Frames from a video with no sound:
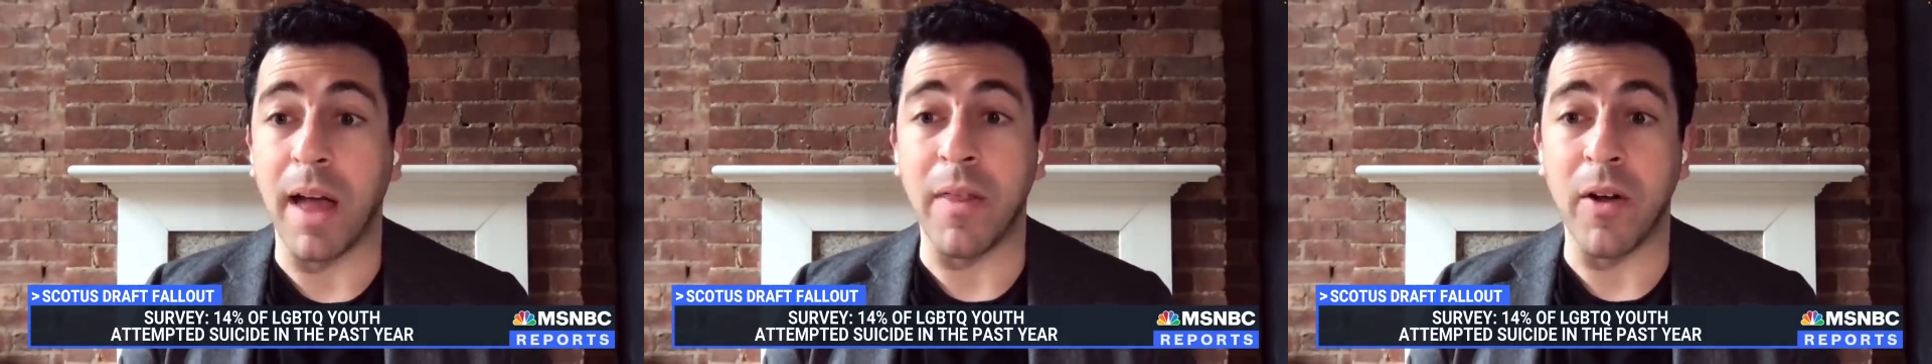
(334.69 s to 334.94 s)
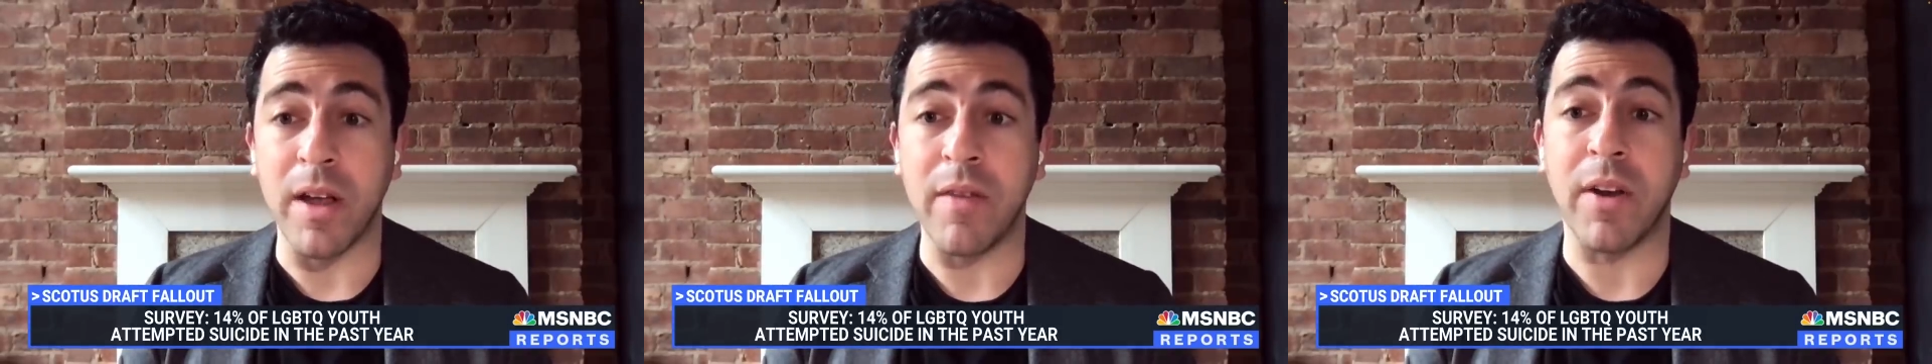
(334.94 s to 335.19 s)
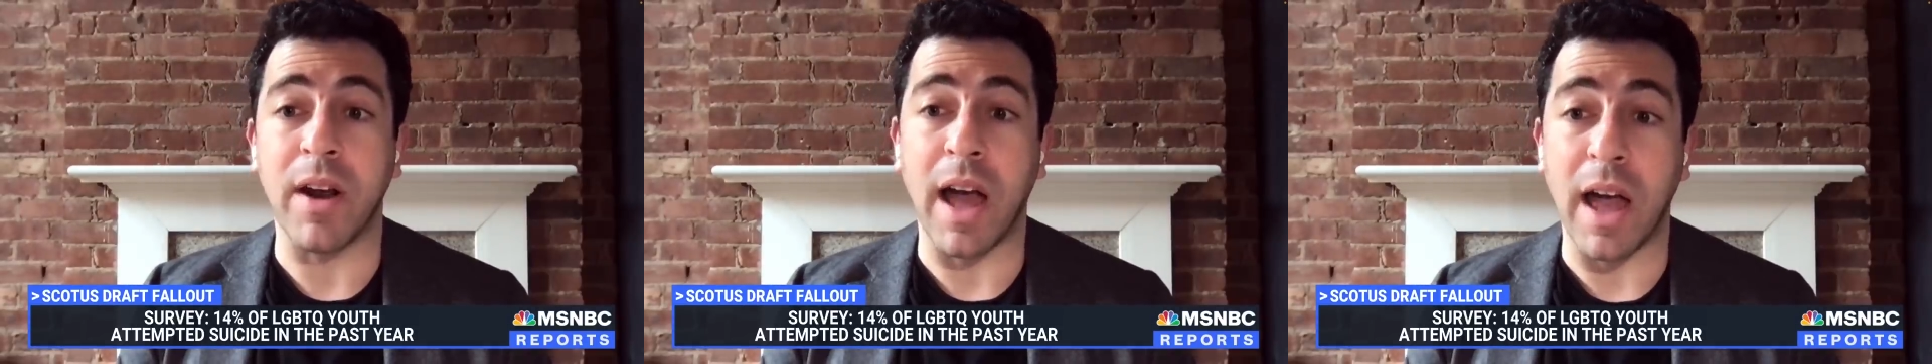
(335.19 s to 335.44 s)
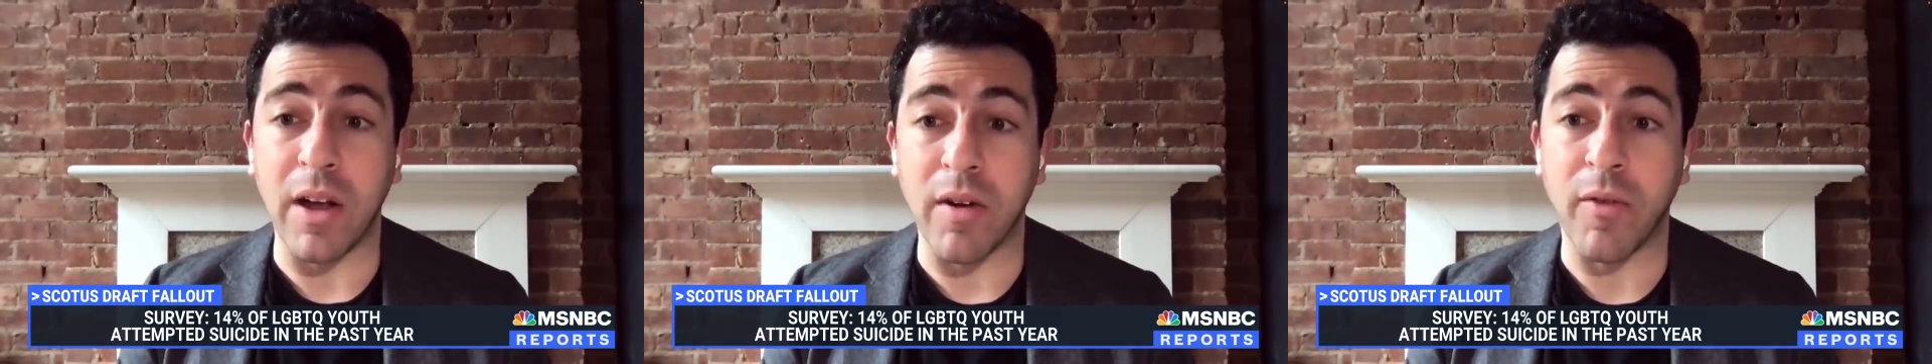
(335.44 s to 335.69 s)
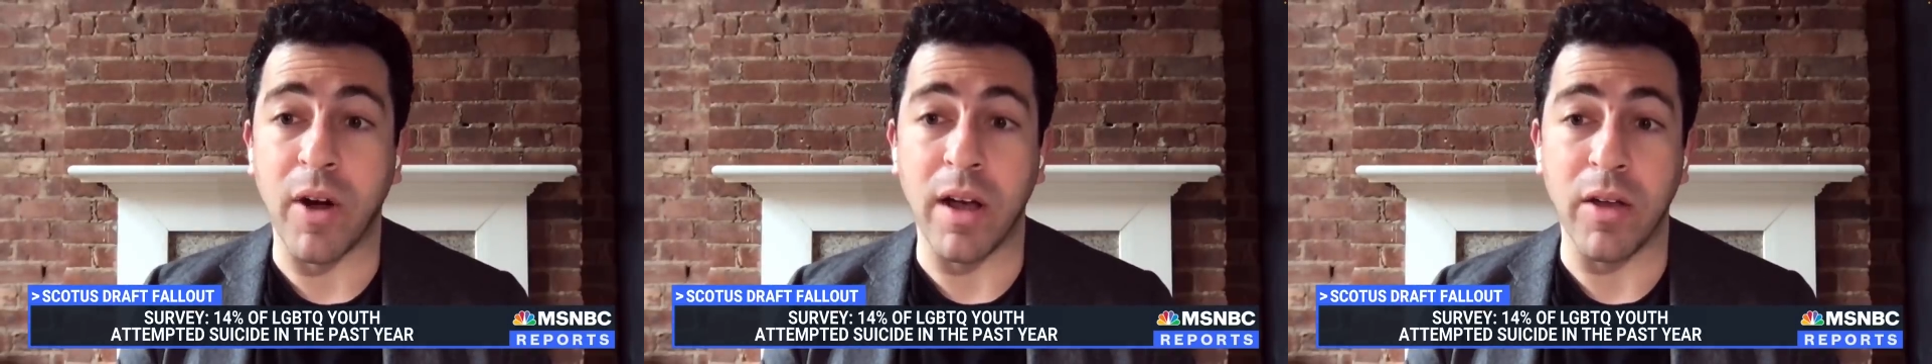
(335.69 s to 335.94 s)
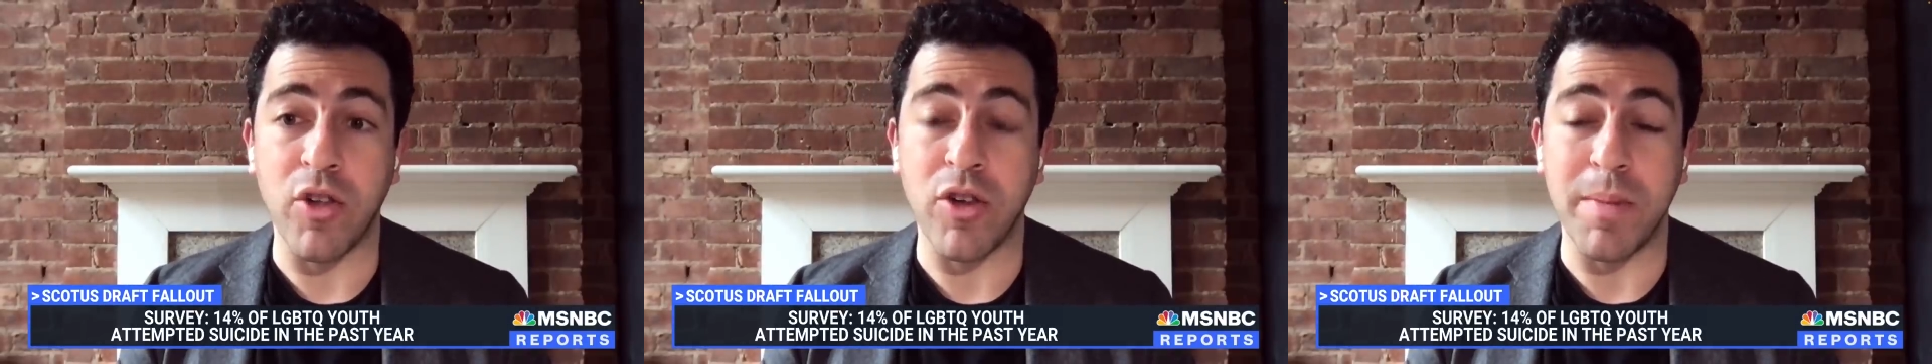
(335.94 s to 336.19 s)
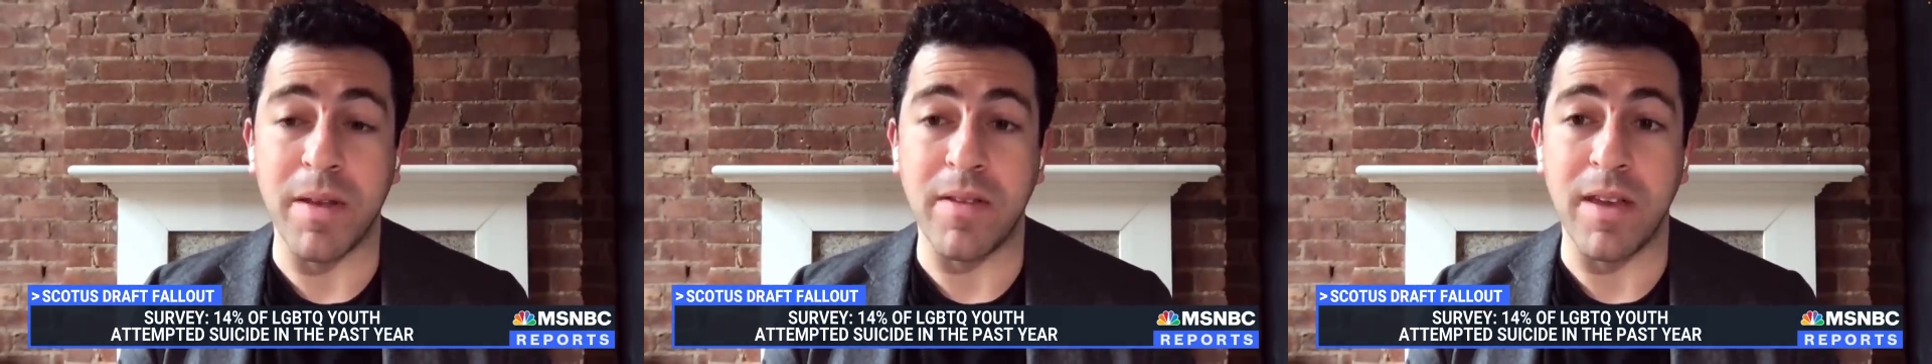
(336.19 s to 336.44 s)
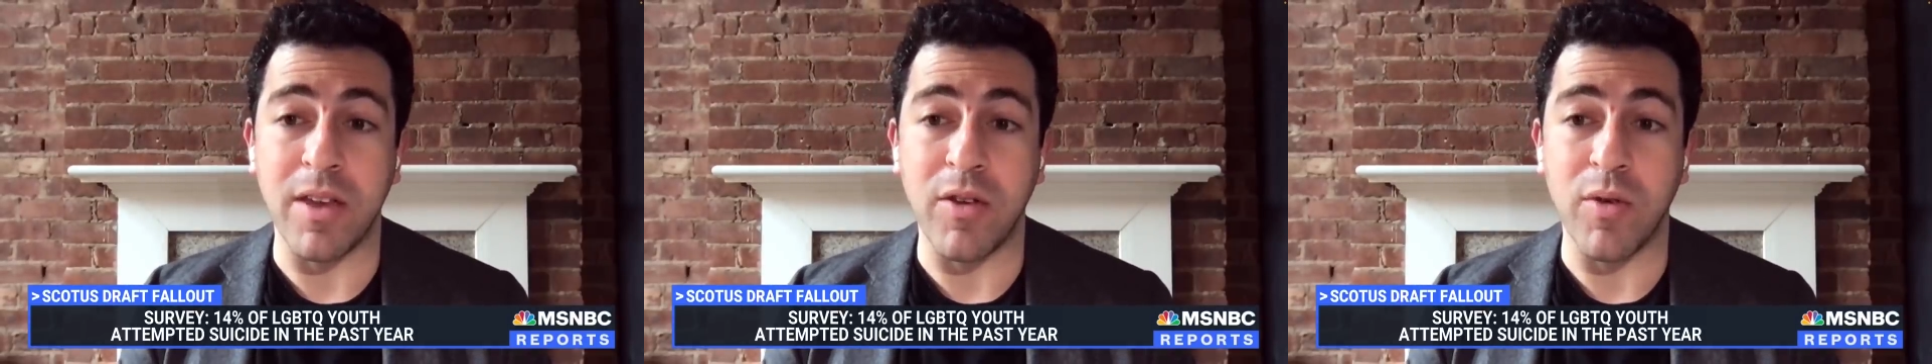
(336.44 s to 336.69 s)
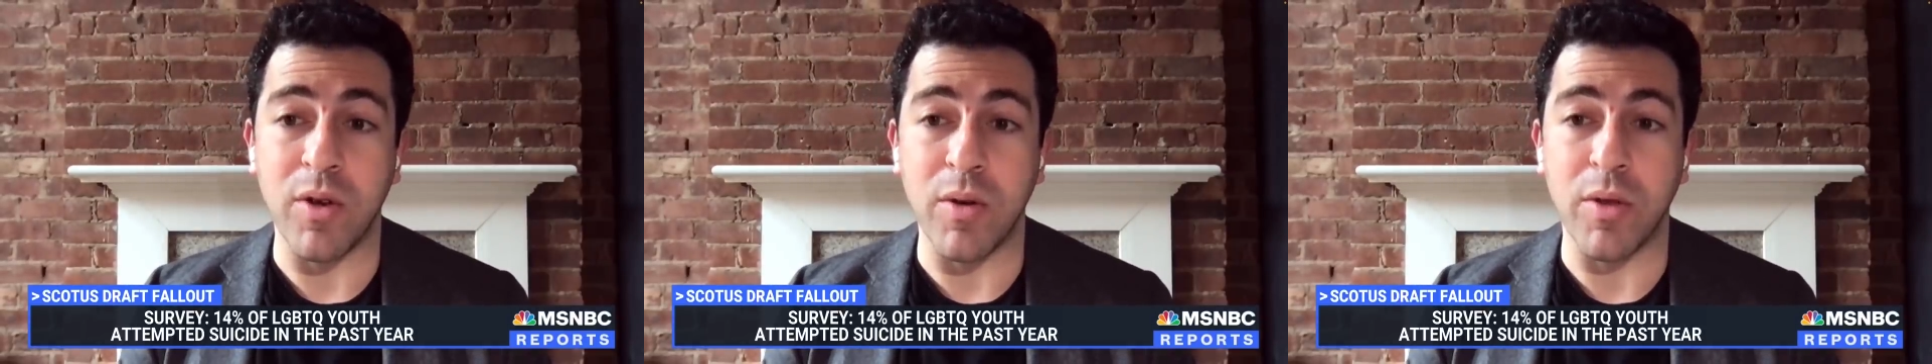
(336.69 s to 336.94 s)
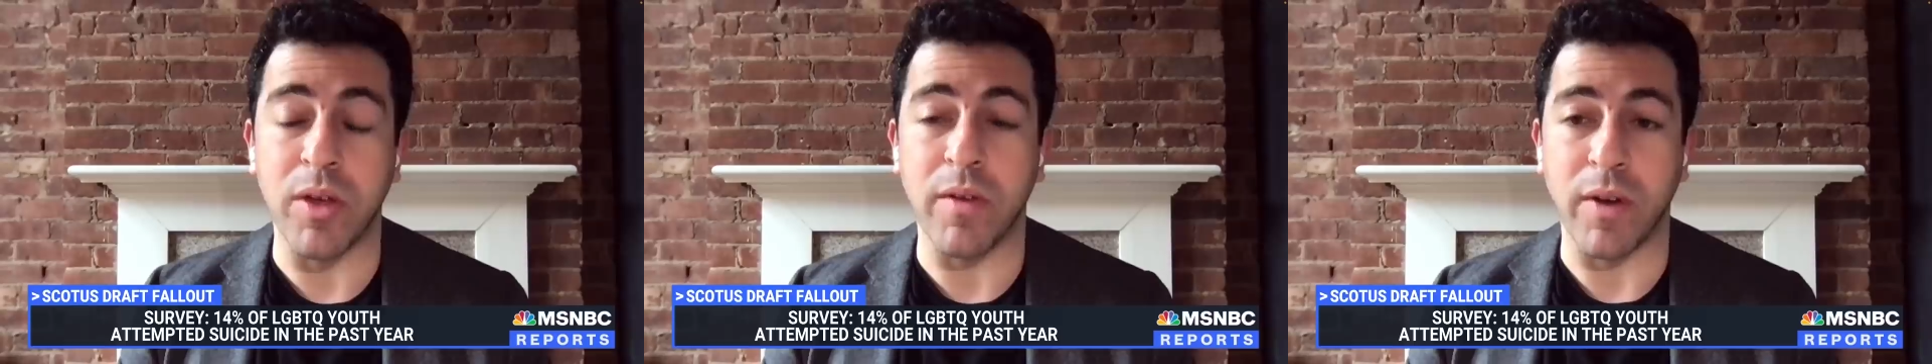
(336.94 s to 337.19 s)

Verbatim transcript: and they're even higher for LGBTQ youth